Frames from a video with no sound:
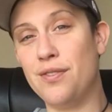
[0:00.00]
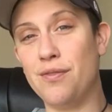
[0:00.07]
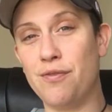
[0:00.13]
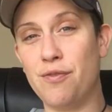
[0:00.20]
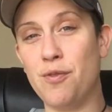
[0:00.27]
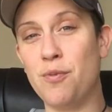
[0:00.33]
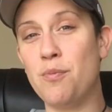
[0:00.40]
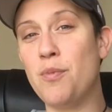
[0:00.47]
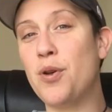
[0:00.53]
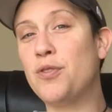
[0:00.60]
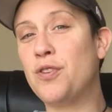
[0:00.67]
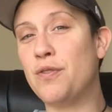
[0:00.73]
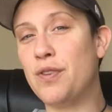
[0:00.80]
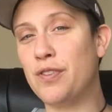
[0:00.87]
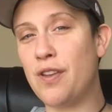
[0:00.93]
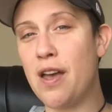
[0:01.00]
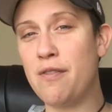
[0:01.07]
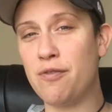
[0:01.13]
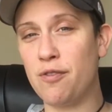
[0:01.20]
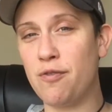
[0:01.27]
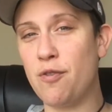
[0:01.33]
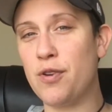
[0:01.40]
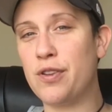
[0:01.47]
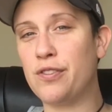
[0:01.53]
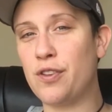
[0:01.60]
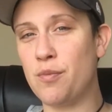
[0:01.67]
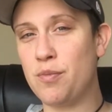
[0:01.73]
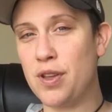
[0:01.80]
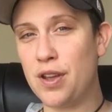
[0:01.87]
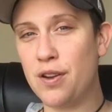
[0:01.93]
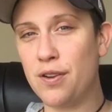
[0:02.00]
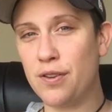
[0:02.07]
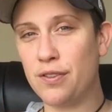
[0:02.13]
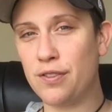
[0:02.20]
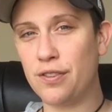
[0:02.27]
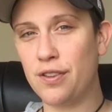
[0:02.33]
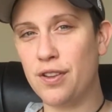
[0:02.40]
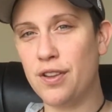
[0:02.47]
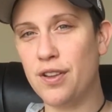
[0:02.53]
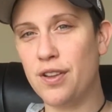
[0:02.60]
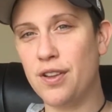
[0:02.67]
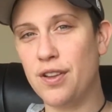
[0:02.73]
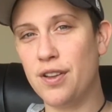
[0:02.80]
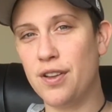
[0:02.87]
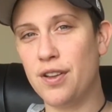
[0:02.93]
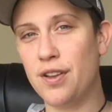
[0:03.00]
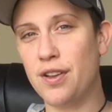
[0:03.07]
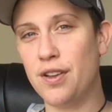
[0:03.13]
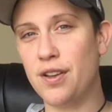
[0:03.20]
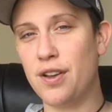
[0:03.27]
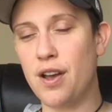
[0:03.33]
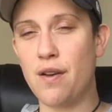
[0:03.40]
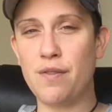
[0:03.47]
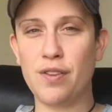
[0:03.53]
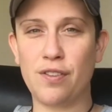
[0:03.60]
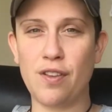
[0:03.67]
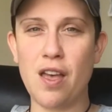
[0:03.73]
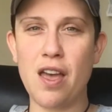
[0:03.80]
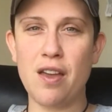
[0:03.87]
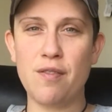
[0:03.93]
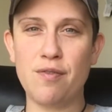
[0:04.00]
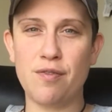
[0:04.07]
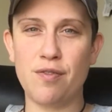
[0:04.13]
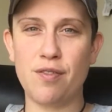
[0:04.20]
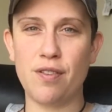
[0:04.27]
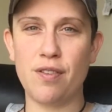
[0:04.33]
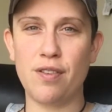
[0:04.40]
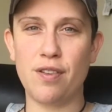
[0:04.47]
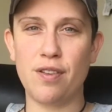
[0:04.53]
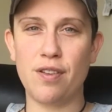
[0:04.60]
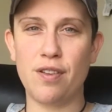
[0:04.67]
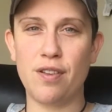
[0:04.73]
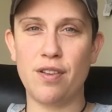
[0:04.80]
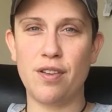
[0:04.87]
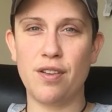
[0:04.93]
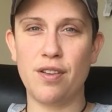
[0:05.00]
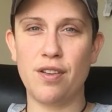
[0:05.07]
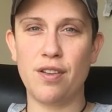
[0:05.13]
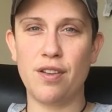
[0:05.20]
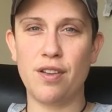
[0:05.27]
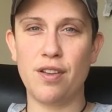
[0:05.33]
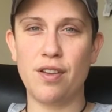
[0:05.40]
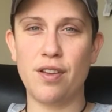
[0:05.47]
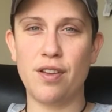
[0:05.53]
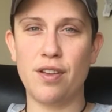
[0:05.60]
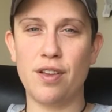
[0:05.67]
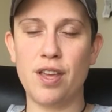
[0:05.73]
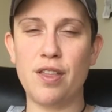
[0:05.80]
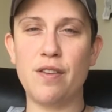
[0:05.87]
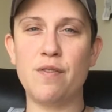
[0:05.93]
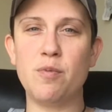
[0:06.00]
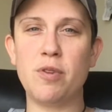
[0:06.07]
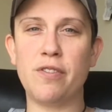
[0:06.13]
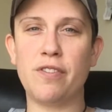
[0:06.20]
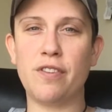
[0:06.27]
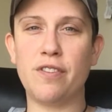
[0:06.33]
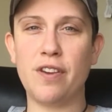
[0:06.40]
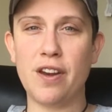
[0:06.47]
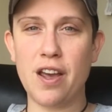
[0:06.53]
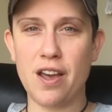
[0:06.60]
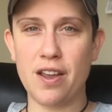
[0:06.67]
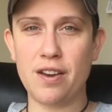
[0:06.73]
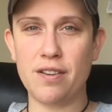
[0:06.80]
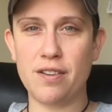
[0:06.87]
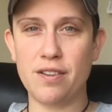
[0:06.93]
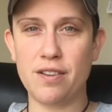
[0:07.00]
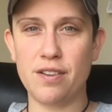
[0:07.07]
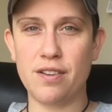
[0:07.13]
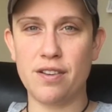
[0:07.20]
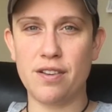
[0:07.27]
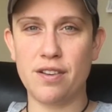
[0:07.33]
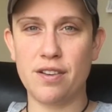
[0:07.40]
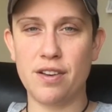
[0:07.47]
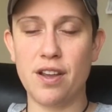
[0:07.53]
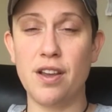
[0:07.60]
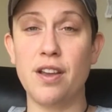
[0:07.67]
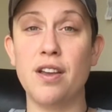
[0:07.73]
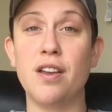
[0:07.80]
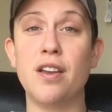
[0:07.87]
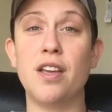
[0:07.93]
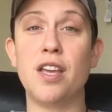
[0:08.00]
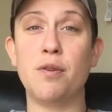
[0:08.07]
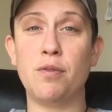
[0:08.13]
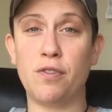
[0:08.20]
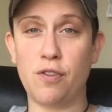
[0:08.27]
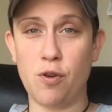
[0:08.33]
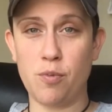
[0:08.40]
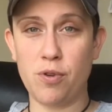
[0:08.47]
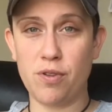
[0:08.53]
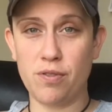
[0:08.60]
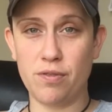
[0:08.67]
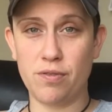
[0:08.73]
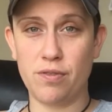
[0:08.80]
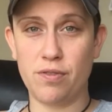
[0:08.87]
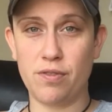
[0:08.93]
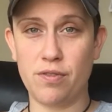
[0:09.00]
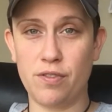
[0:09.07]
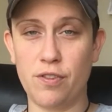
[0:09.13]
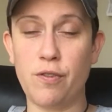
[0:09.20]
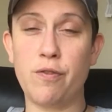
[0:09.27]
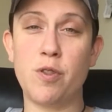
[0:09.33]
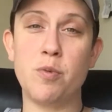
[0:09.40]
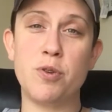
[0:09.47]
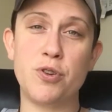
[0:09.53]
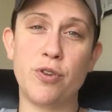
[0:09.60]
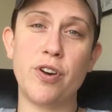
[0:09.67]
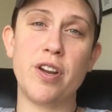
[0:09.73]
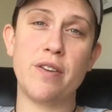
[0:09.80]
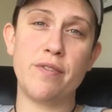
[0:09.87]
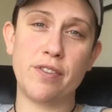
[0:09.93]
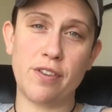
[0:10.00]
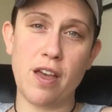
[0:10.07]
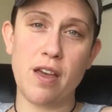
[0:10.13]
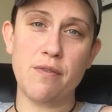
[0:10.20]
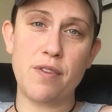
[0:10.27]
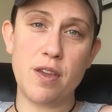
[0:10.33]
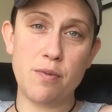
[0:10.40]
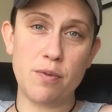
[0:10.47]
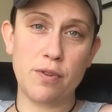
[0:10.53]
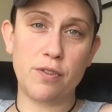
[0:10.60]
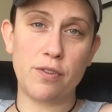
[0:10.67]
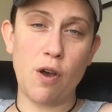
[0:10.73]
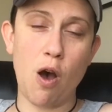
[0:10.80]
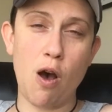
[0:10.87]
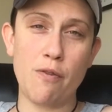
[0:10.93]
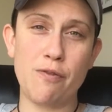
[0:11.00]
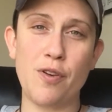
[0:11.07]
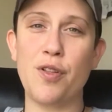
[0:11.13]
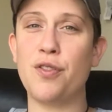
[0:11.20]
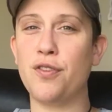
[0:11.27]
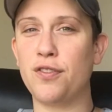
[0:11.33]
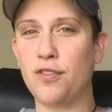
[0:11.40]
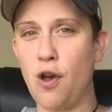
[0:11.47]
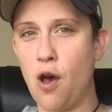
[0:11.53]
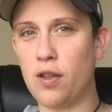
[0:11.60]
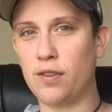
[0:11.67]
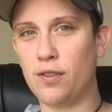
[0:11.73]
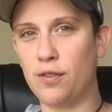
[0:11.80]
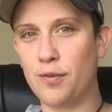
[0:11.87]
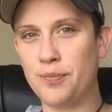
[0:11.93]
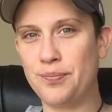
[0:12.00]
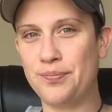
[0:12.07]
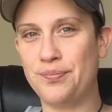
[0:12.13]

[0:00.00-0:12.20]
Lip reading: for most of his life, for 40-something years of his life, he lived to be 69, he was sober. So for the majority of his life, he was off the sauce.